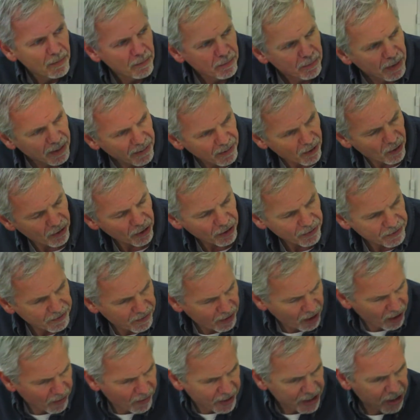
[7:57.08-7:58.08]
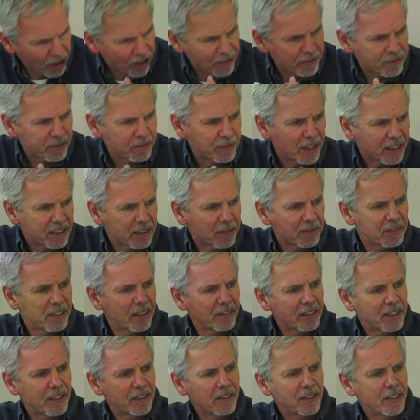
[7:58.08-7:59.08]
But following on from that,
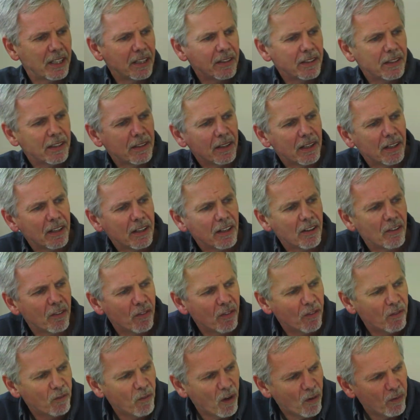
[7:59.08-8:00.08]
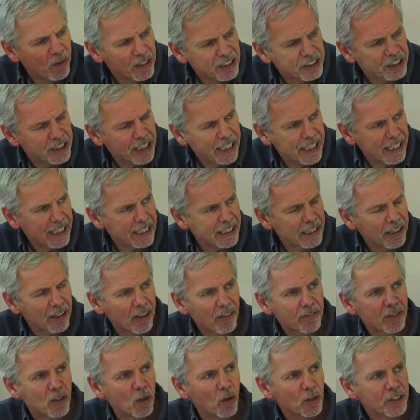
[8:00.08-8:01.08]
what we're seeing,
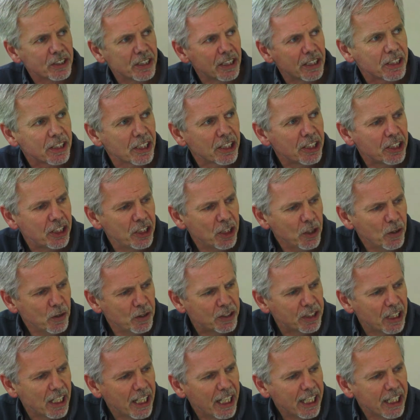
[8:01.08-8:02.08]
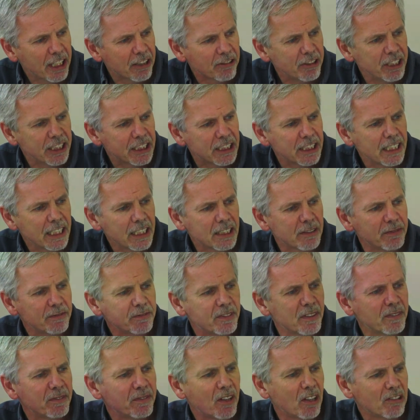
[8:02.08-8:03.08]
of course, a huge increase in income
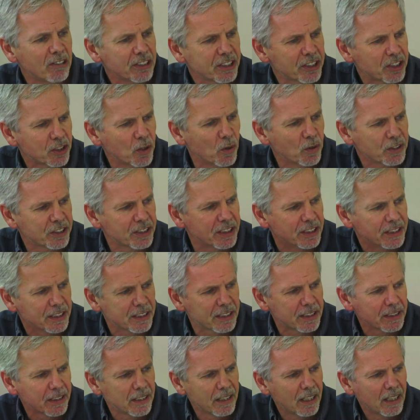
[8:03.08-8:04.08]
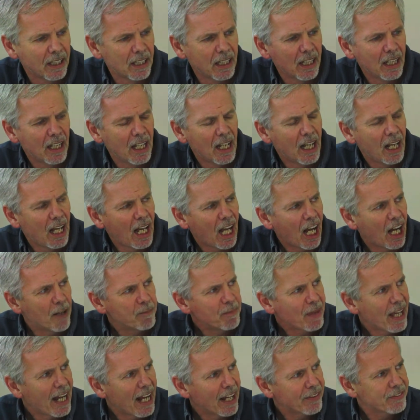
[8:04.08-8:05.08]
from foreign sources.
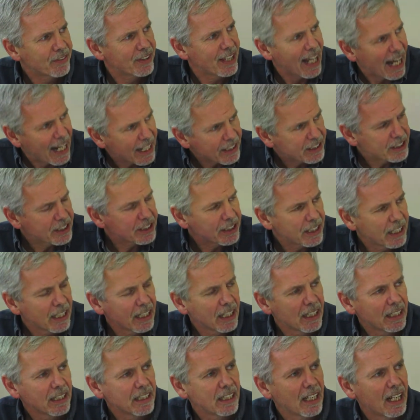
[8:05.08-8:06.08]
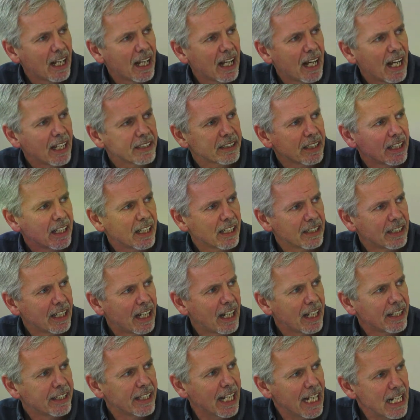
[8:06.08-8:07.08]
And that has
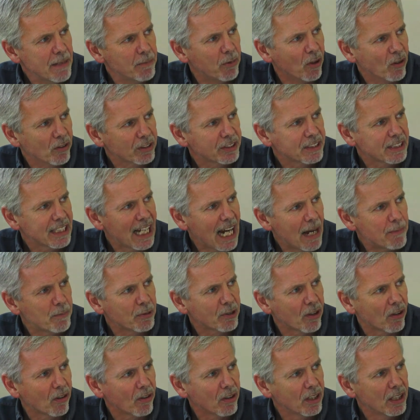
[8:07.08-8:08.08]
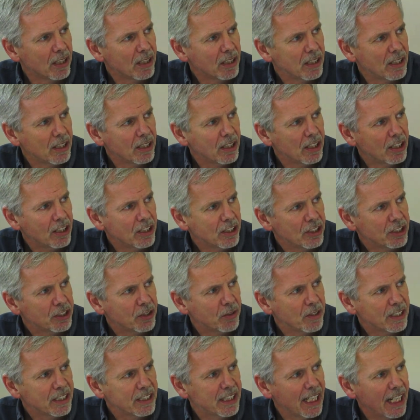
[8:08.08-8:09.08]
enabled capital
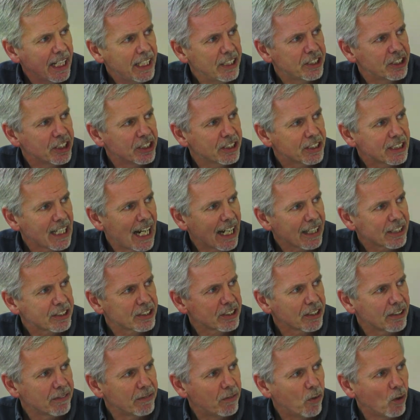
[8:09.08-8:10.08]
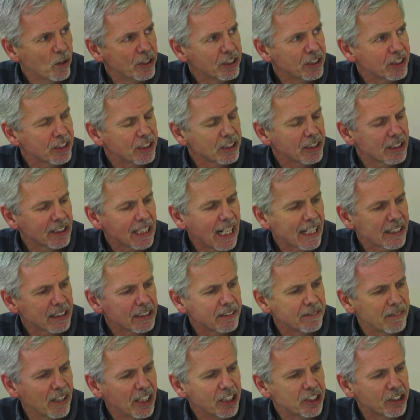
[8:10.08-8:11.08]
to engage in tax avoidance and tax
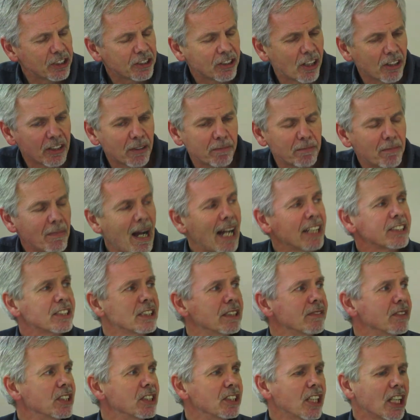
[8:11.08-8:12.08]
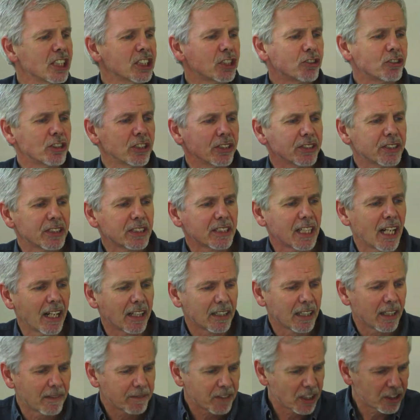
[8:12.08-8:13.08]
evasion on a massive industrial scale.
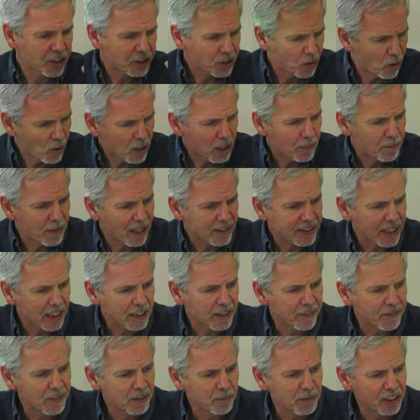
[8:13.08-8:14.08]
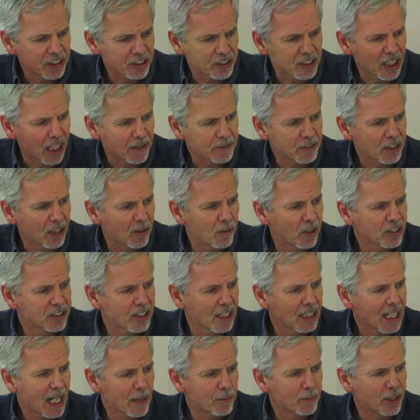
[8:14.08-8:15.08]
And I'm going to talk about that in a few minutes' time, so I won't
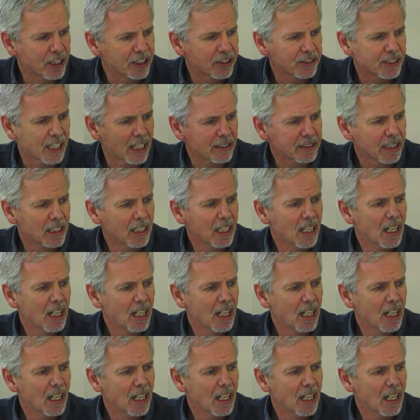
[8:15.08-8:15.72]
elaborate on that.